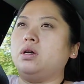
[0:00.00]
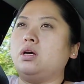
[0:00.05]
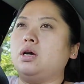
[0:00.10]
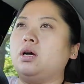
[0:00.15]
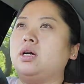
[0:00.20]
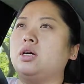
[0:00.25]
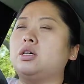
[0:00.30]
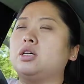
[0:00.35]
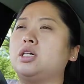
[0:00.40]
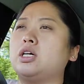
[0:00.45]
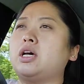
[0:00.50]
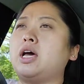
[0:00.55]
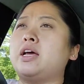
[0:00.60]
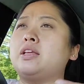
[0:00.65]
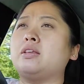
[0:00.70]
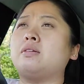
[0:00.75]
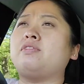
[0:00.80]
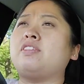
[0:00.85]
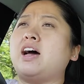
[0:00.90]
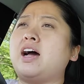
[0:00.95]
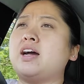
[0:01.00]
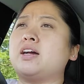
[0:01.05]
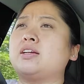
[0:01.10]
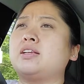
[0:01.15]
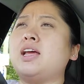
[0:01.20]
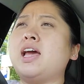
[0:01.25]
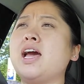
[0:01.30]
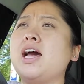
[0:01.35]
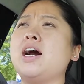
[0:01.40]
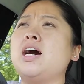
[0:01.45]
uh, end the vlog
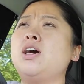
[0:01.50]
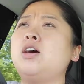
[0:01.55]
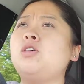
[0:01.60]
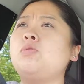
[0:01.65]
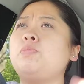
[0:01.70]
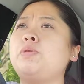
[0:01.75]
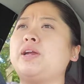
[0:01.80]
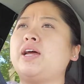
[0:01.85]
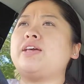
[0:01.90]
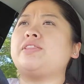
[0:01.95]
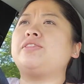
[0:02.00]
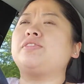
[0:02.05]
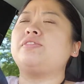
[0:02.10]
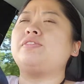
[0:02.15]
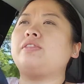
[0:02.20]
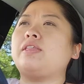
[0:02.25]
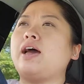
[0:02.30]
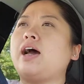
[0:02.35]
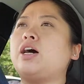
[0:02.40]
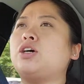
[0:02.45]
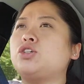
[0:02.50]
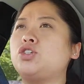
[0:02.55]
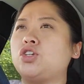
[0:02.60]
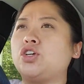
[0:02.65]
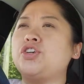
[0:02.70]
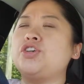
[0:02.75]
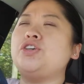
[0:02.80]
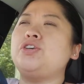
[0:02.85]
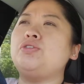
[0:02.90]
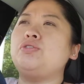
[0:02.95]
now, but I I'll
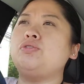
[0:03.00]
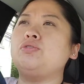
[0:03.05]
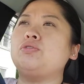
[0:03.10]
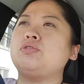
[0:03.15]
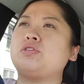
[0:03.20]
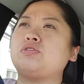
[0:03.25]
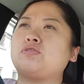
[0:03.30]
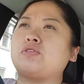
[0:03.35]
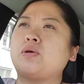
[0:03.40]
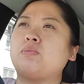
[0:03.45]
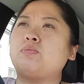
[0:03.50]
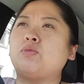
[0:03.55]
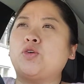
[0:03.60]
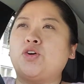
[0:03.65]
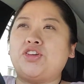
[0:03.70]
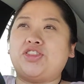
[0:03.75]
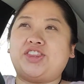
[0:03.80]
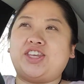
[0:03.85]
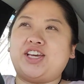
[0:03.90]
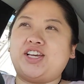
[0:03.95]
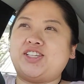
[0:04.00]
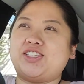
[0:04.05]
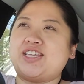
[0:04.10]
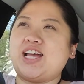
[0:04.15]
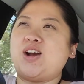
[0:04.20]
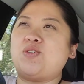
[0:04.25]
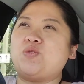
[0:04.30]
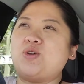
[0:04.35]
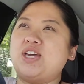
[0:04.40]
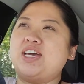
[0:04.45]
show you some more things
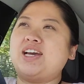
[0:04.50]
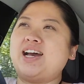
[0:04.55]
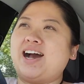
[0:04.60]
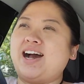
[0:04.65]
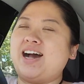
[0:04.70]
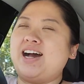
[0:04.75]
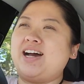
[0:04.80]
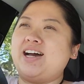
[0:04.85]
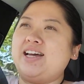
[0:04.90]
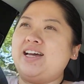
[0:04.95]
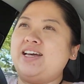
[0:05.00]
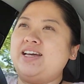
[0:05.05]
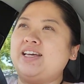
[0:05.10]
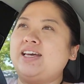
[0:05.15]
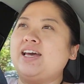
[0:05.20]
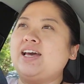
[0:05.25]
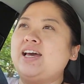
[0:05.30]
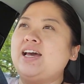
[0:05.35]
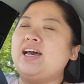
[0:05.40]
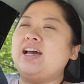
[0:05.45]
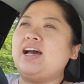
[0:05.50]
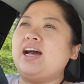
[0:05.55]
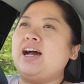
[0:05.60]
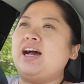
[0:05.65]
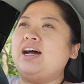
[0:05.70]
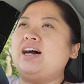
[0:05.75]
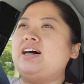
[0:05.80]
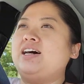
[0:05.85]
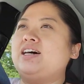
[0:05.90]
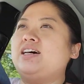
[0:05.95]
that we got
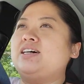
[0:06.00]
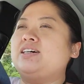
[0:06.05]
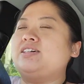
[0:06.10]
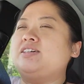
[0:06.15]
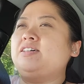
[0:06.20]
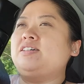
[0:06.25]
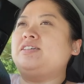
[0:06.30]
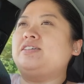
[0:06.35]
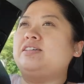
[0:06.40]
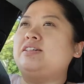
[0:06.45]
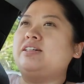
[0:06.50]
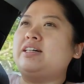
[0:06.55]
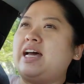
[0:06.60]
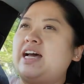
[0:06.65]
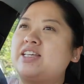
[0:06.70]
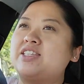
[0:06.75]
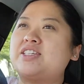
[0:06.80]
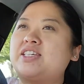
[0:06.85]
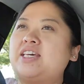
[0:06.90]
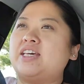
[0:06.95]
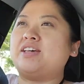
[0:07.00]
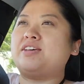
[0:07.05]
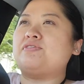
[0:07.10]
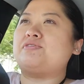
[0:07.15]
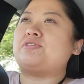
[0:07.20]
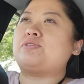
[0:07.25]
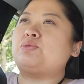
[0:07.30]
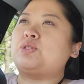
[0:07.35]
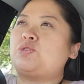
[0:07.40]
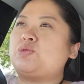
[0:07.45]
uh, as
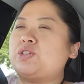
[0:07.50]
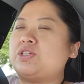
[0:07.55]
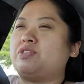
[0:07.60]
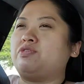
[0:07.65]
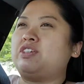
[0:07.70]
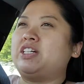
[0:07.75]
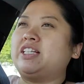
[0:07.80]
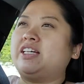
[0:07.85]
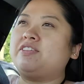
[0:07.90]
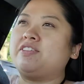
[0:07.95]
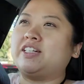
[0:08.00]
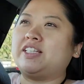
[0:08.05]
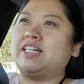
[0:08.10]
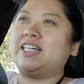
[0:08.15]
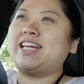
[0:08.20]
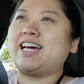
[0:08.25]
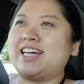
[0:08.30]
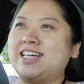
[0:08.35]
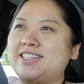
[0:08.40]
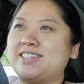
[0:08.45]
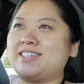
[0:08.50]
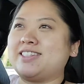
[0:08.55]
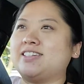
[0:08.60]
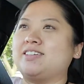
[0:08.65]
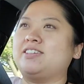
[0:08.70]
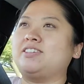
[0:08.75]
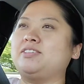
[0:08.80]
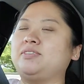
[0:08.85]
gifts, which was really, really nice.